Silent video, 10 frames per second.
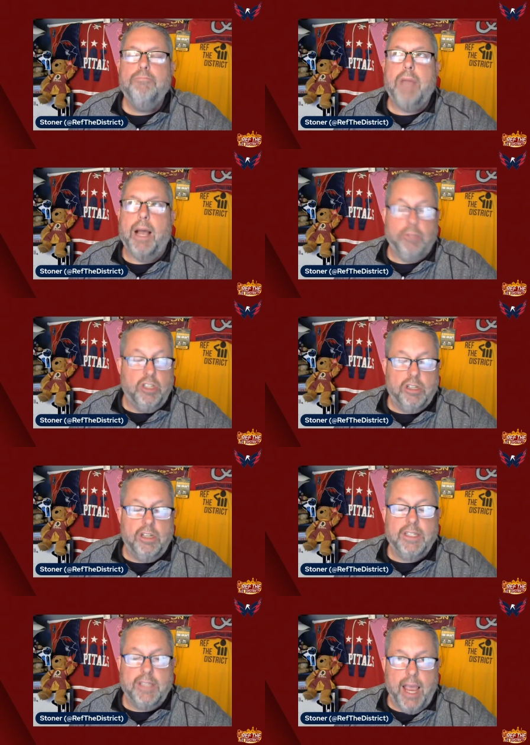I'm just going
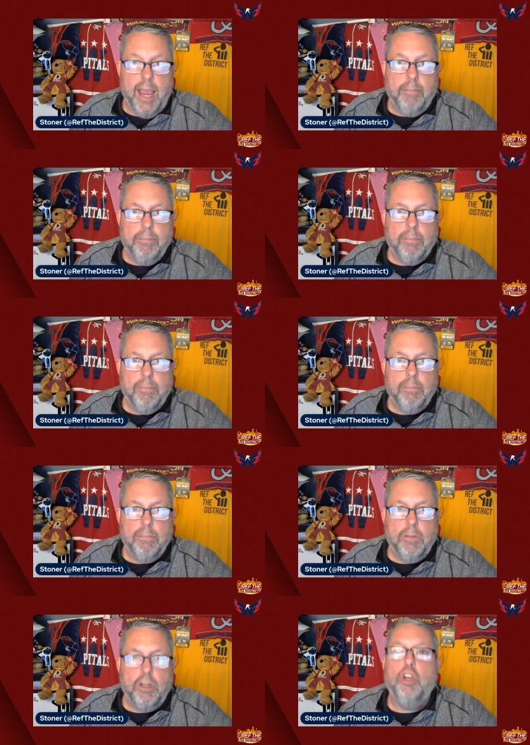to say
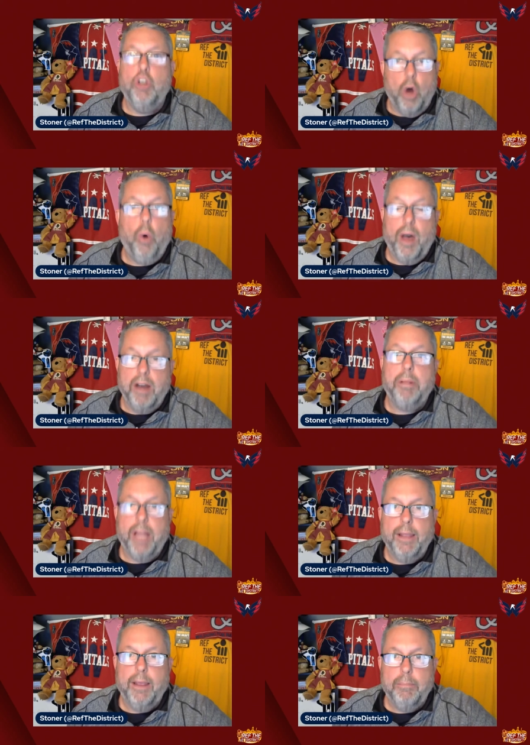you don't want to
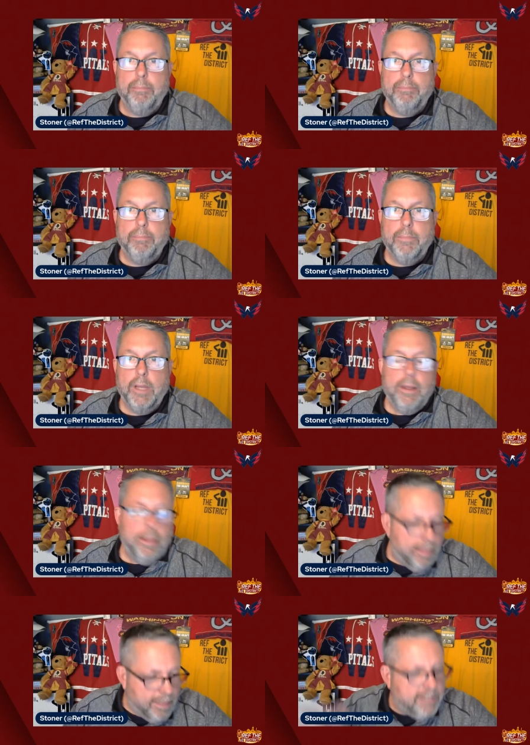play them.
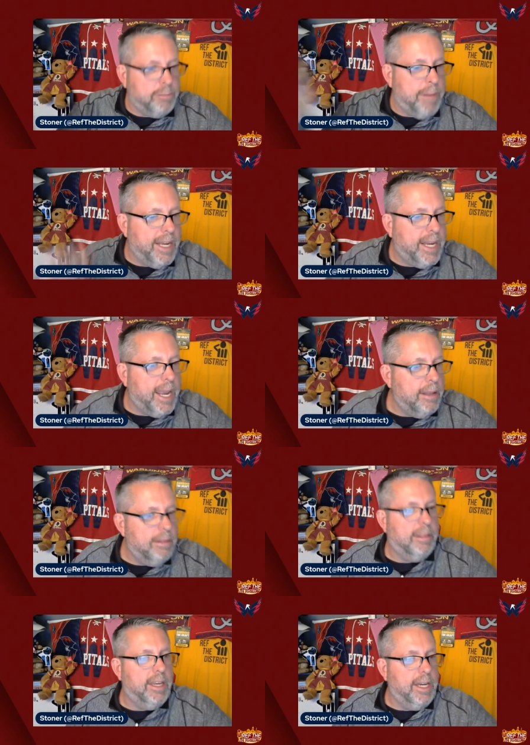This has been
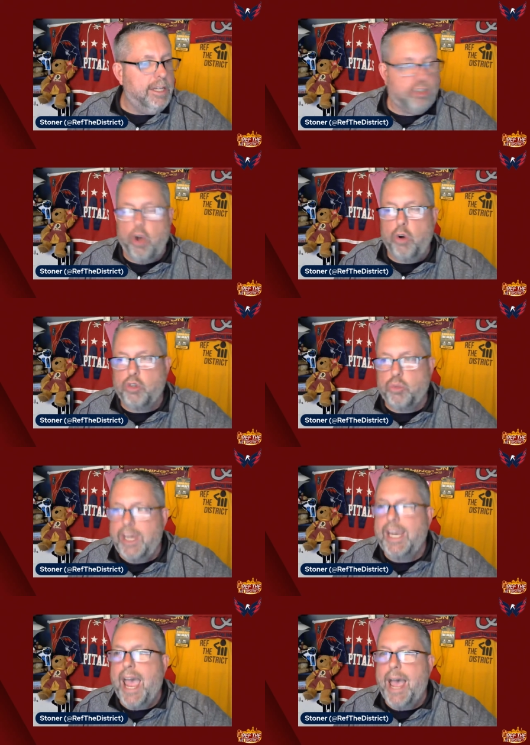the Stoners
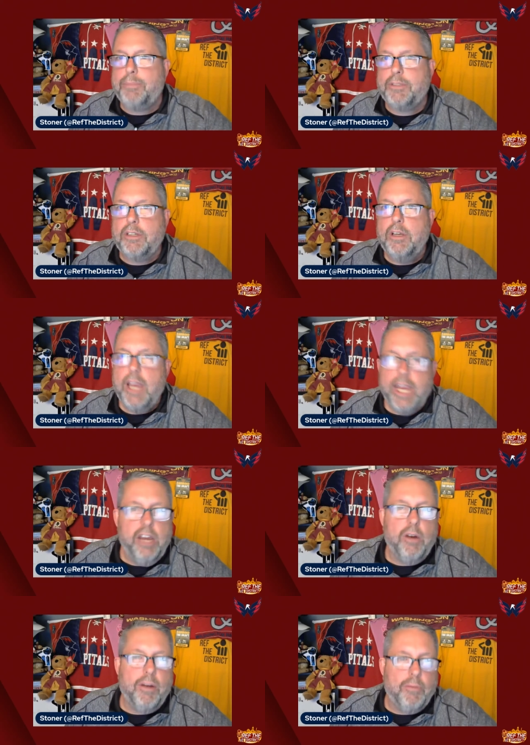Recaps
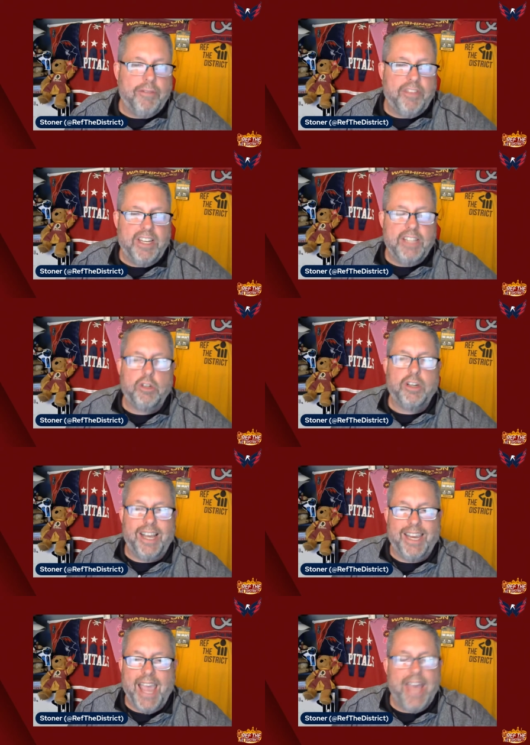here on Ref the District.
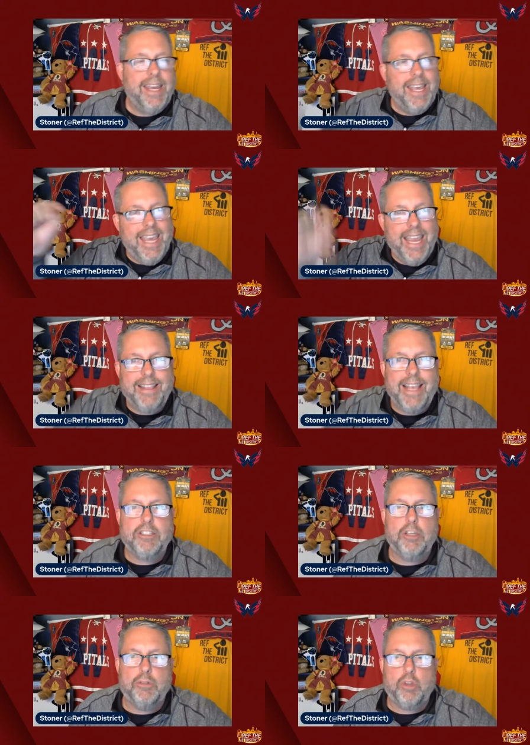Again, hit that
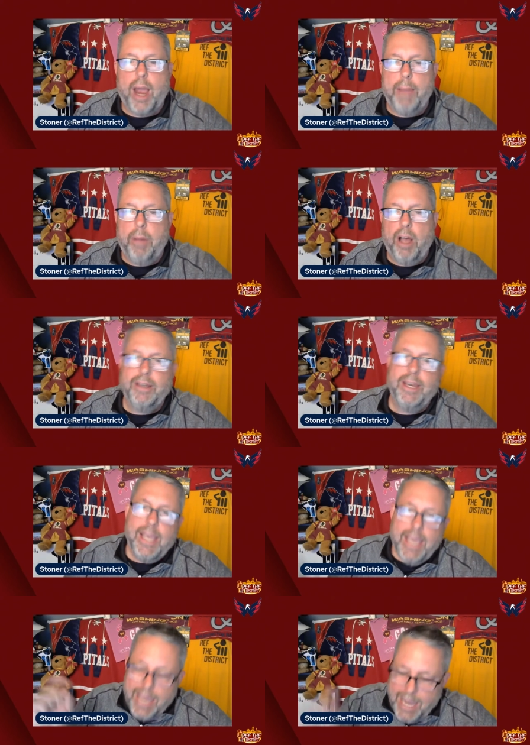subscribe button.
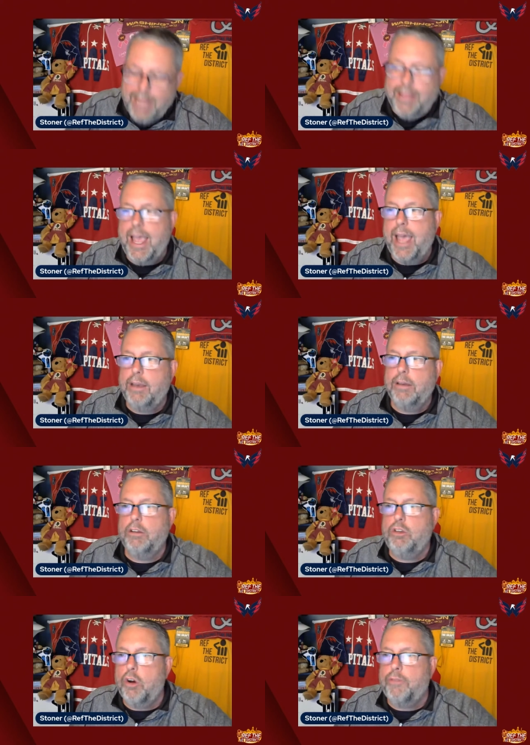Hit that
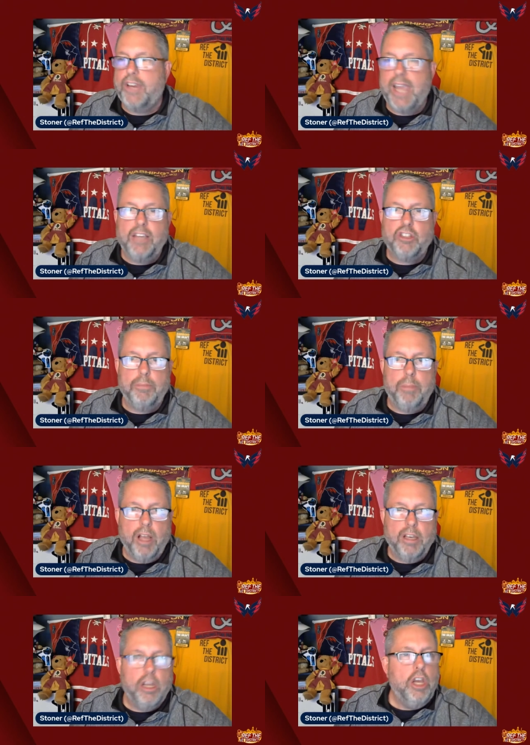notification
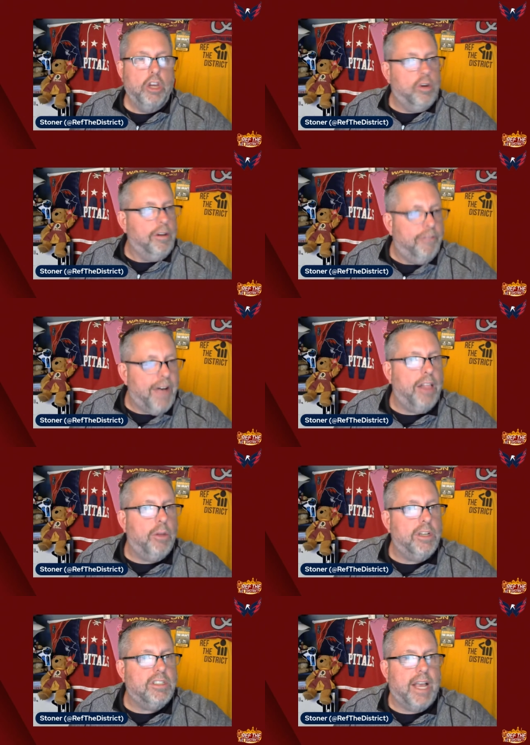button. You can follow
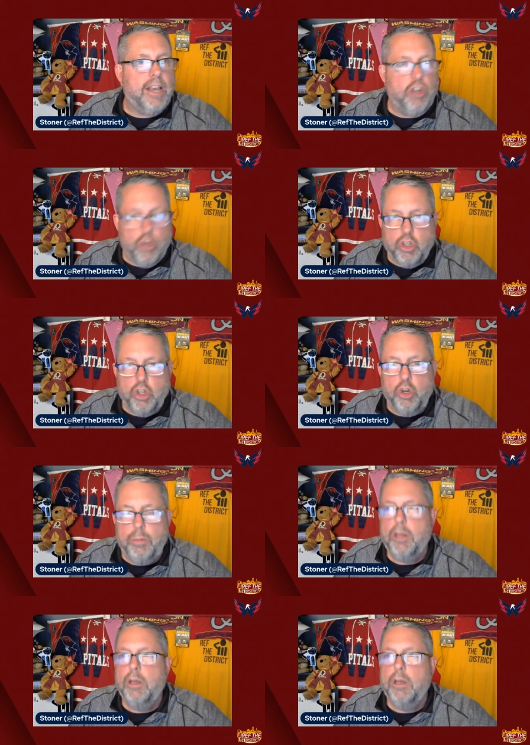us on YouTube.